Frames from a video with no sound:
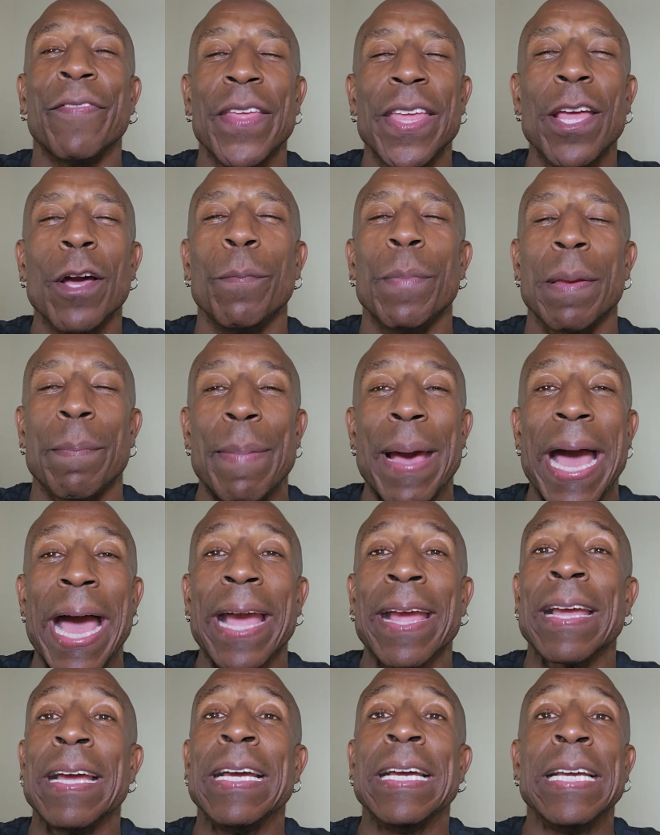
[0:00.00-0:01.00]
He'll be
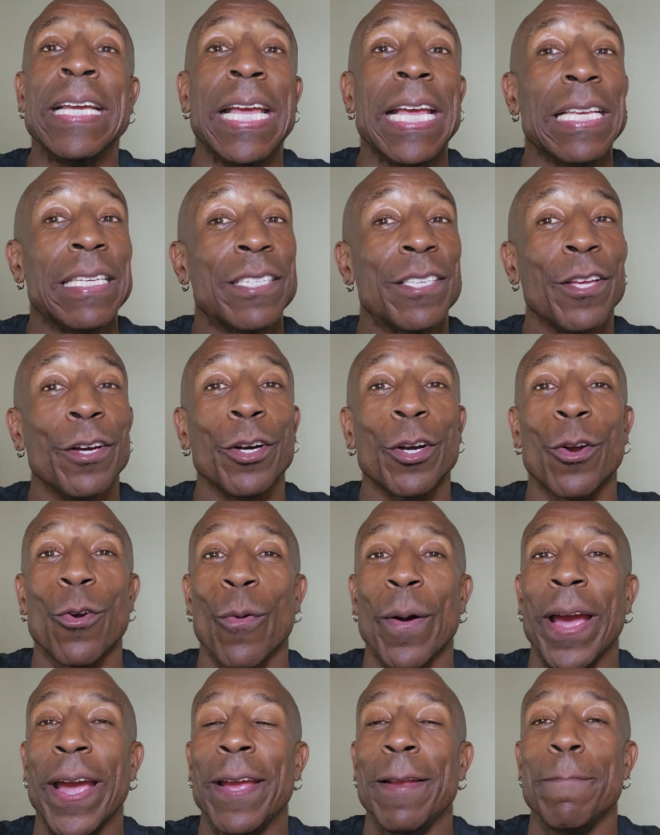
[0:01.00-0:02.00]
back. He's still
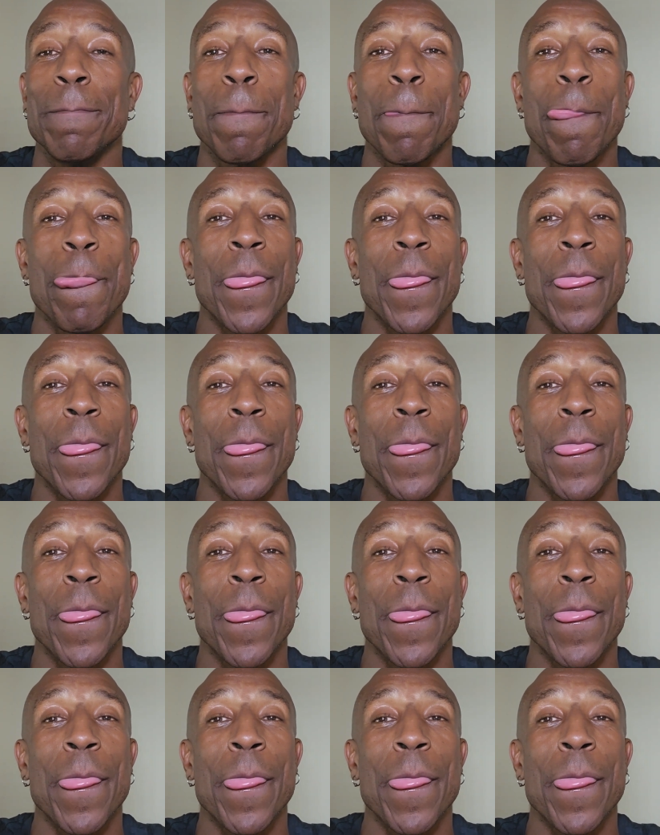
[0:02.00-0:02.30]
great.